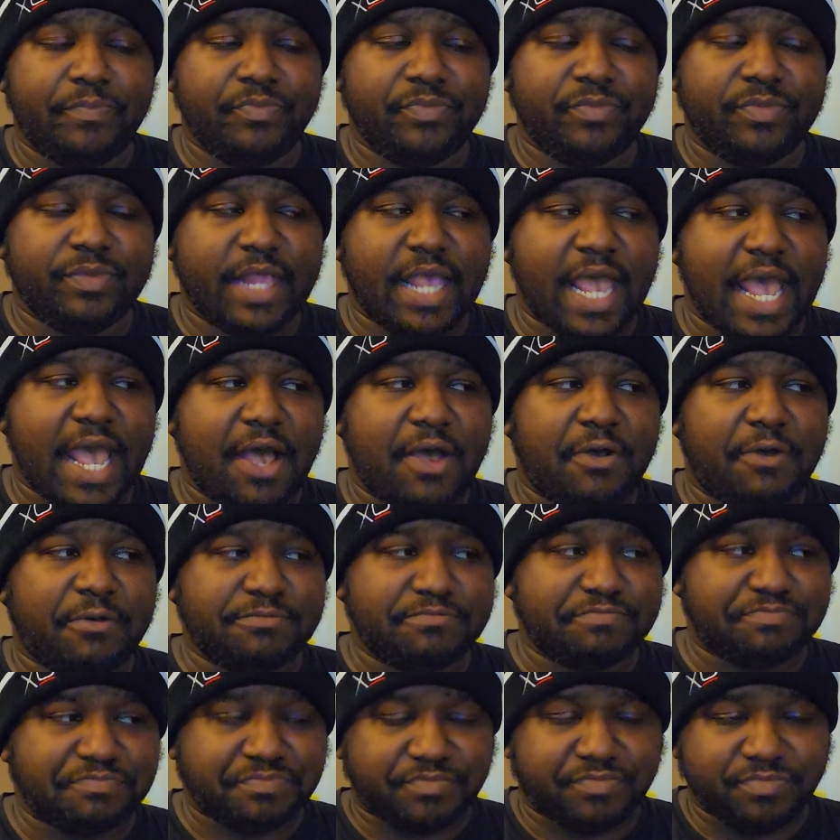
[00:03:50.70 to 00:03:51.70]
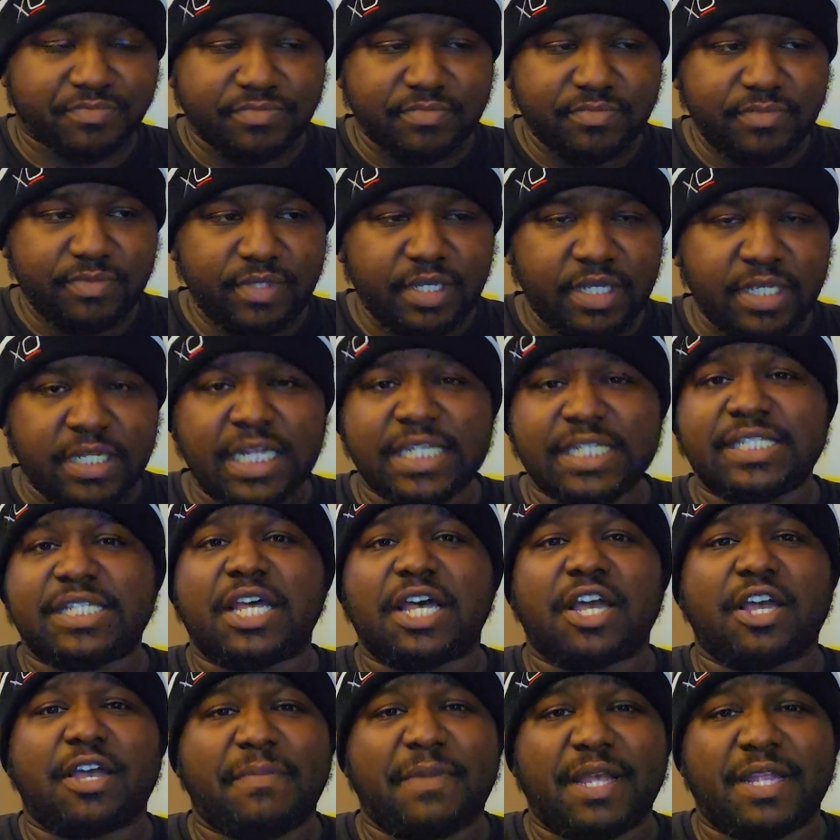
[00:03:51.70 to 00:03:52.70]
Now, let's
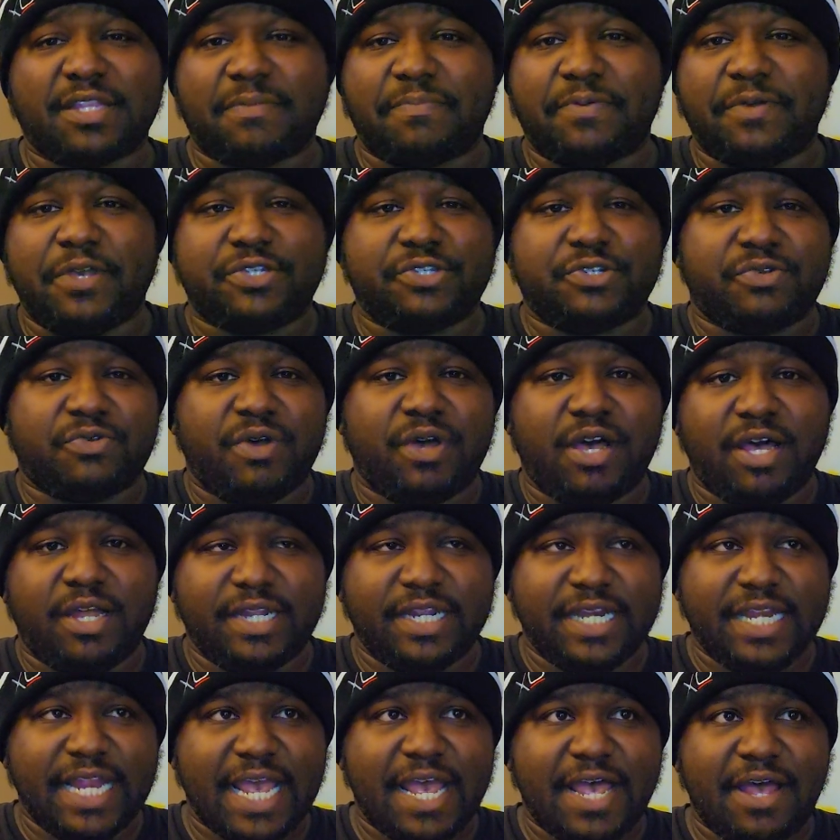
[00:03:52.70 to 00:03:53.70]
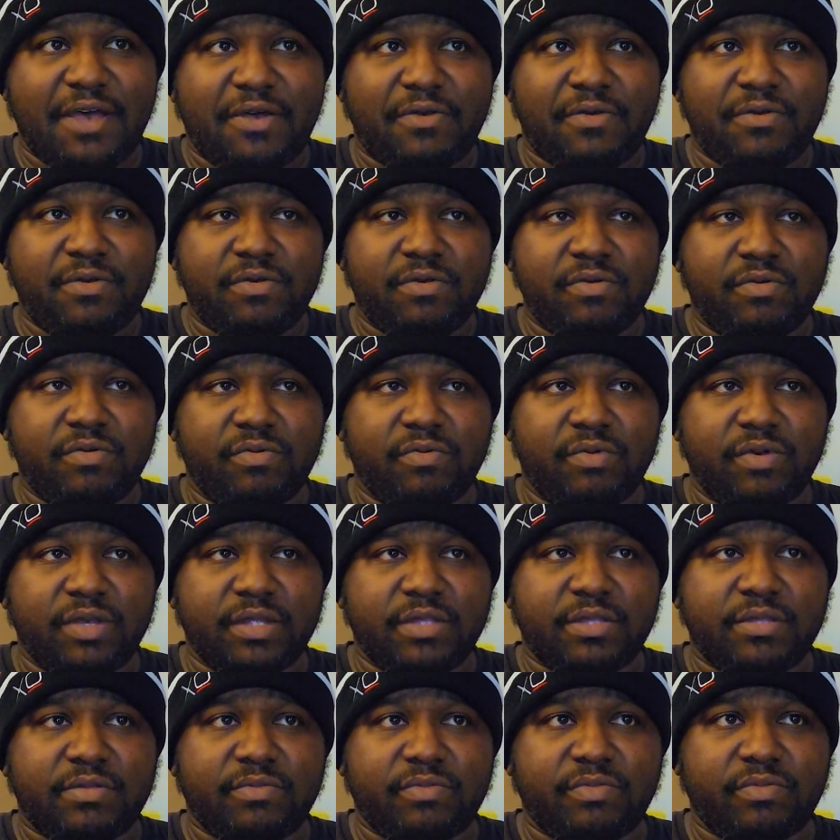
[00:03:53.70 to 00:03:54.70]
talk about the picture quality. Now,
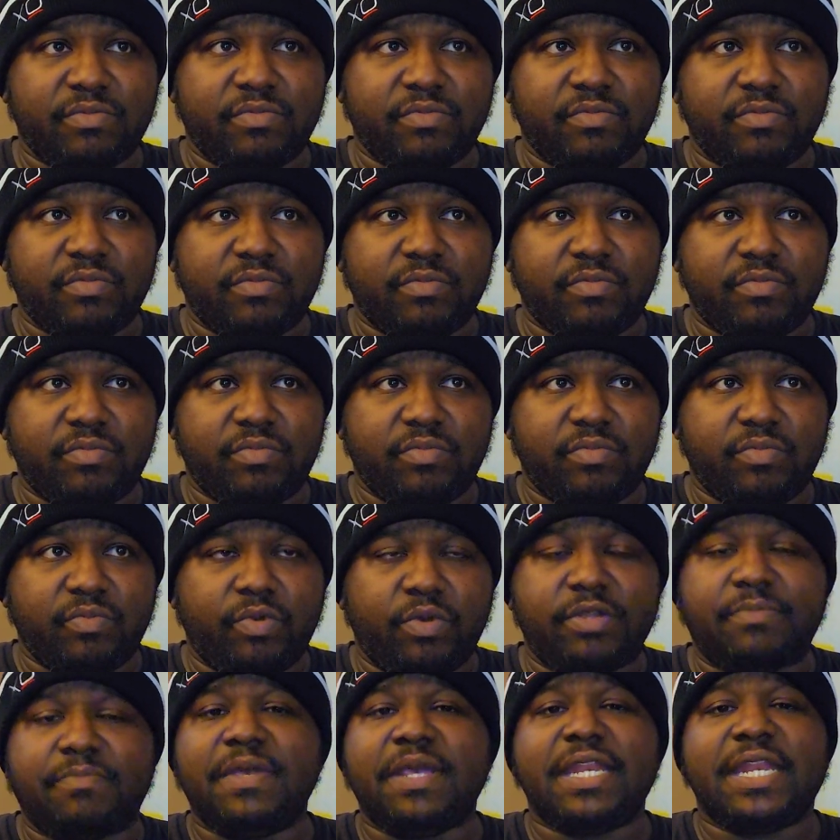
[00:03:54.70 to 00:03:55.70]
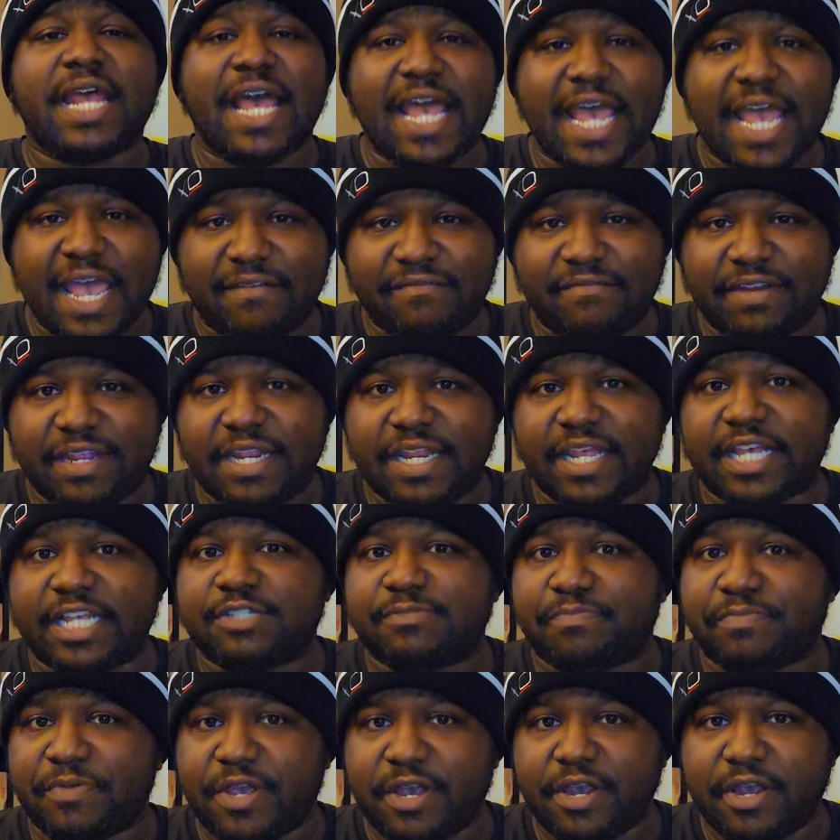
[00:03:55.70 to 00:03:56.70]
with me not having any
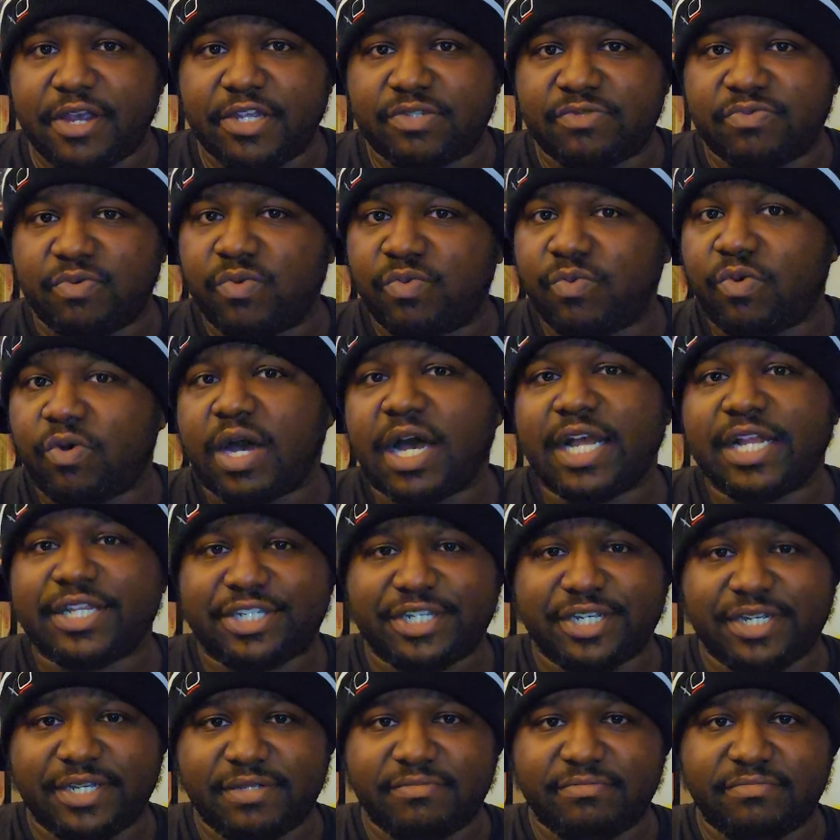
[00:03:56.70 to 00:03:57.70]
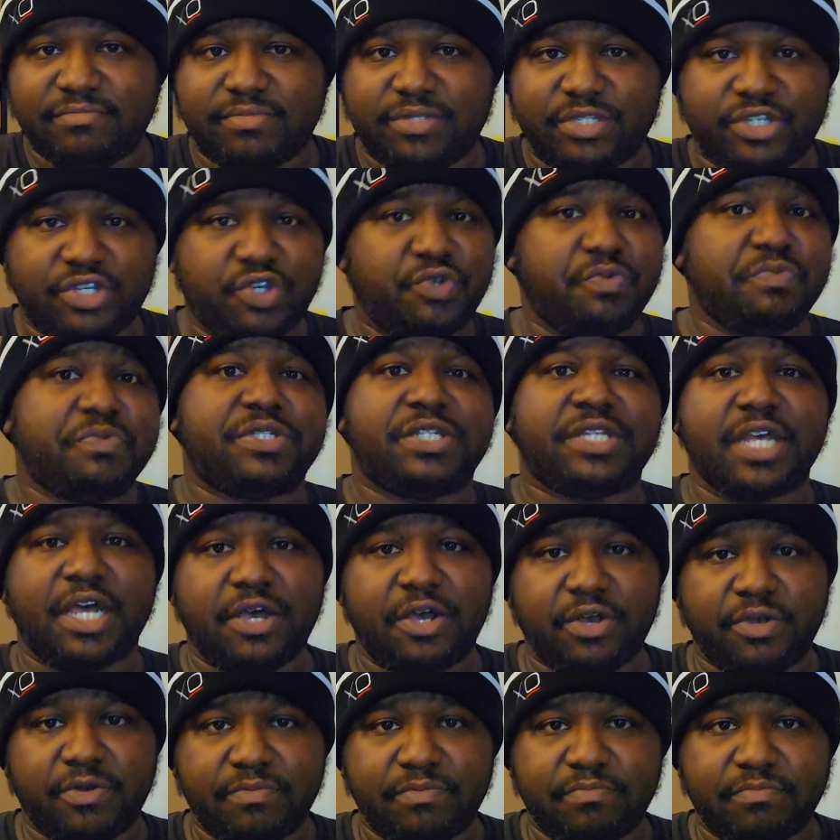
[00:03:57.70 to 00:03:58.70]
experience with watching
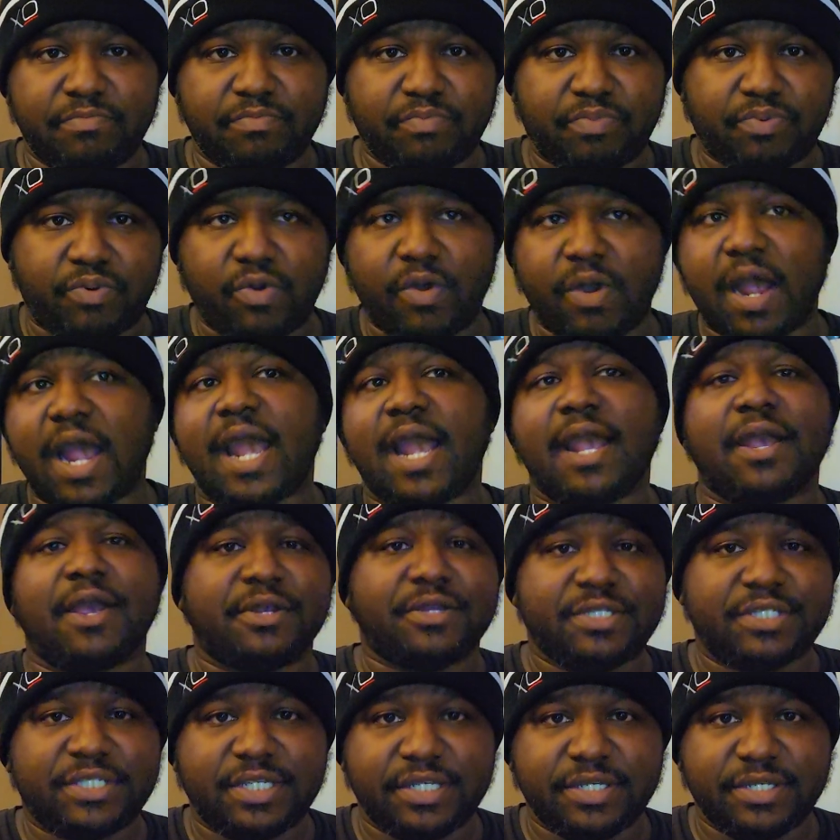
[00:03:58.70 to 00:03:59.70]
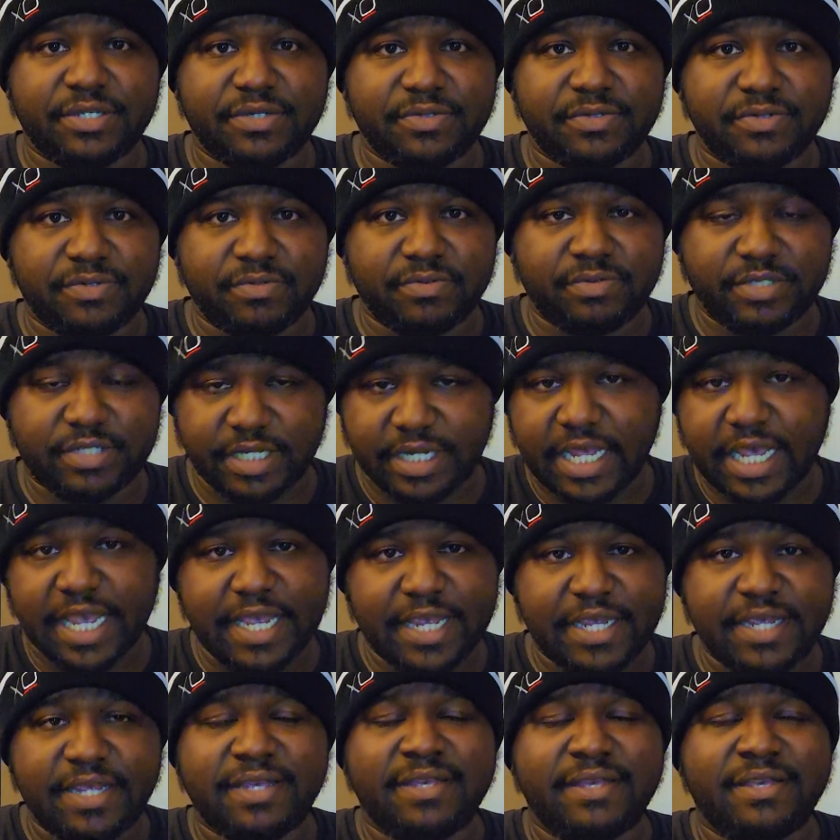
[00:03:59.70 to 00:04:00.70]
Tombstone prior to
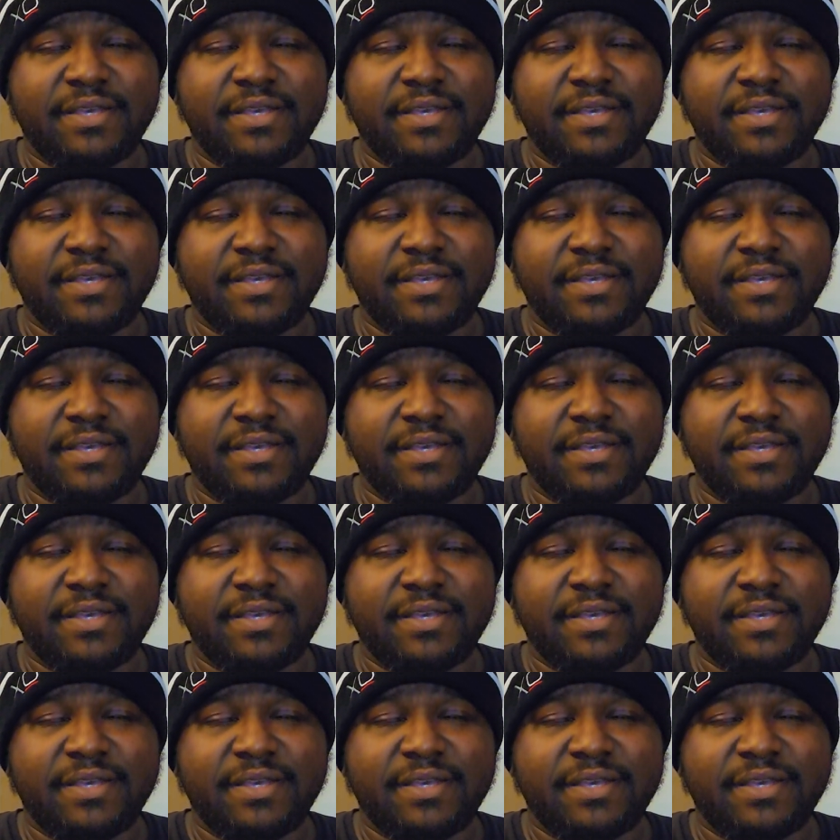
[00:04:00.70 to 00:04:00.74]
today,